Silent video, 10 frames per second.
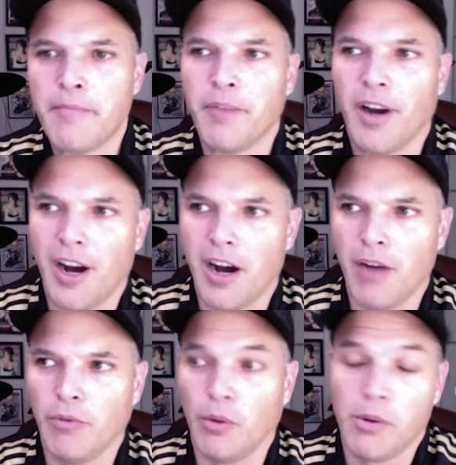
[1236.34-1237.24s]

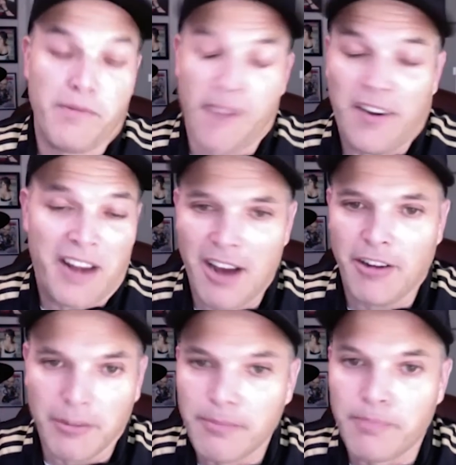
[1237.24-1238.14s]
Well, we found
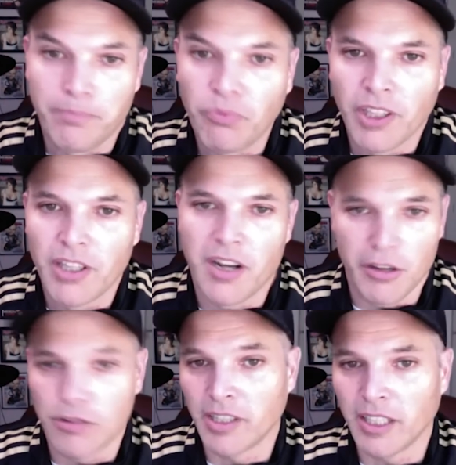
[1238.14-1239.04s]
out
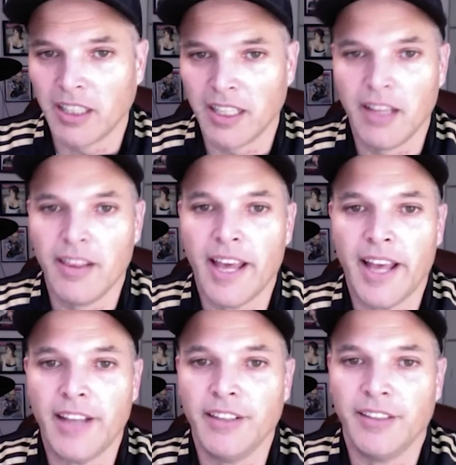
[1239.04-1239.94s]
concretely
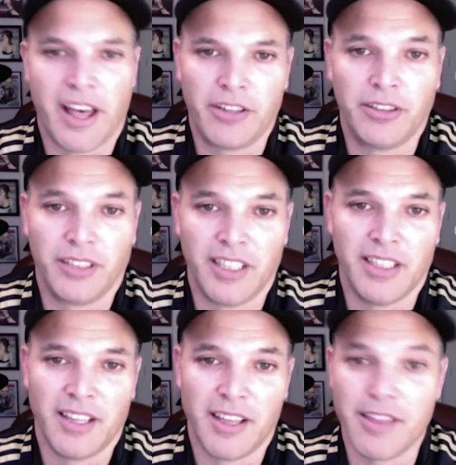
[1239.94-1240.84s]
that not
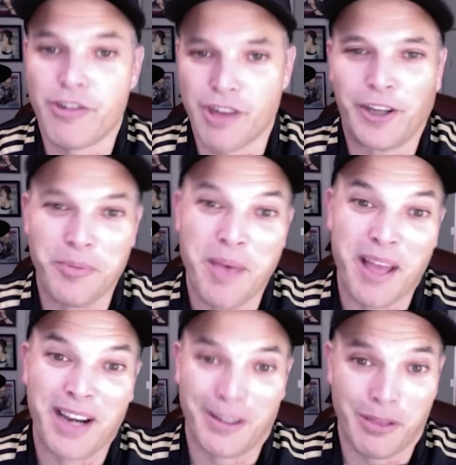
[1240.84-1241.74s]
only is shadow
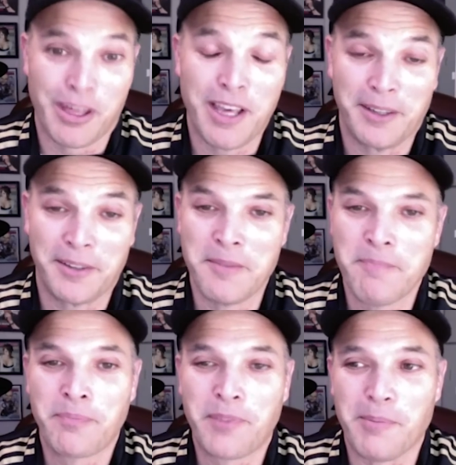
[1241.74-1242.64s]
banning a thing,
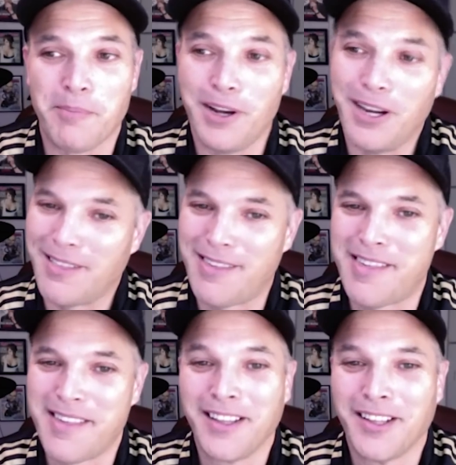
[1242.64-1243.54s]
but
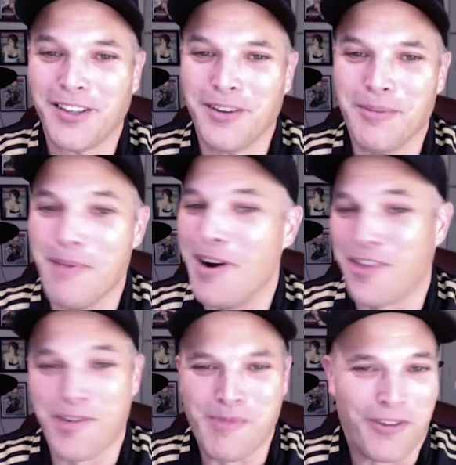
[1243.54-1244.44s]
it's
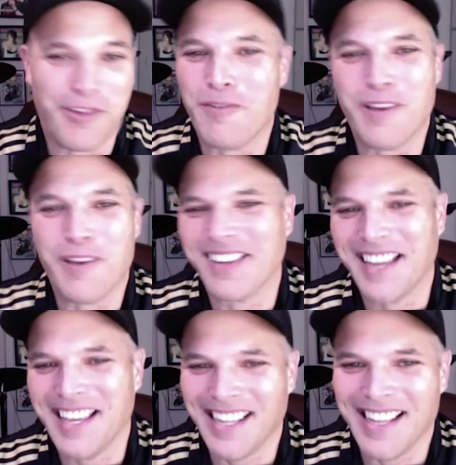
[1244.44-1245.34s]
much more
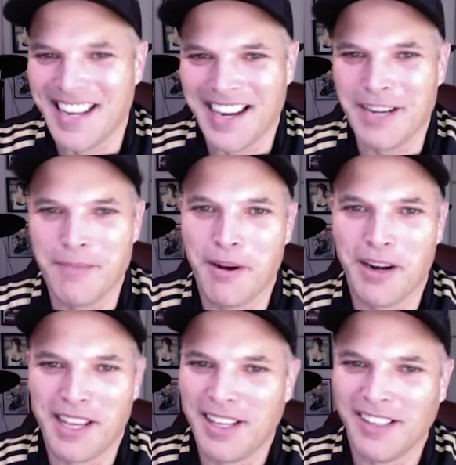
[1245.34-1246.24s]
sophisticated than
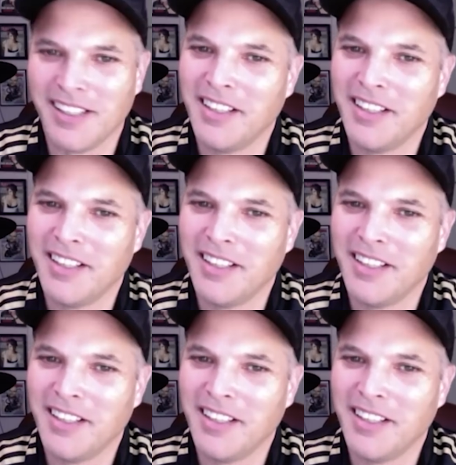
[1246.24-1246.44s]
anybody